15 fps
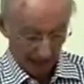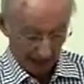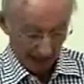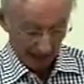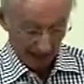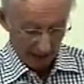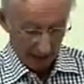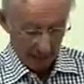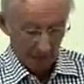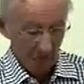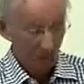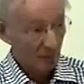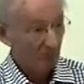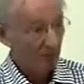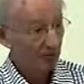and the
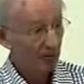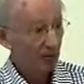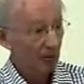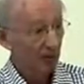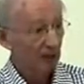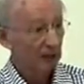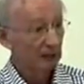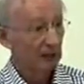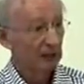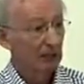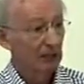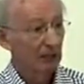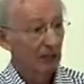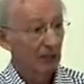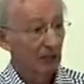most profound
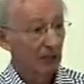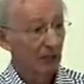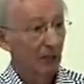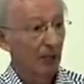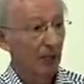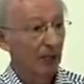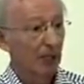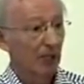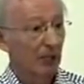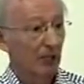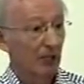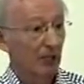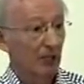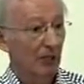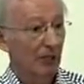is the
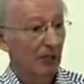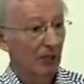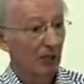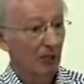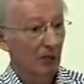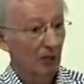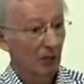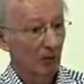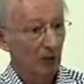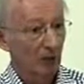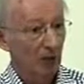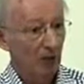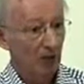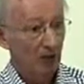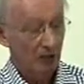benediction that he frequently
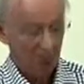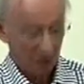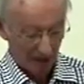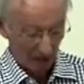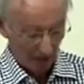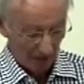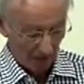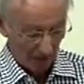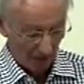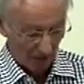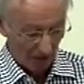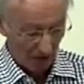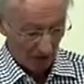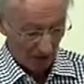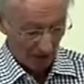uses at the end of the
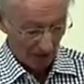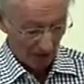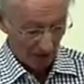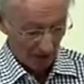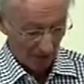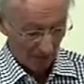service.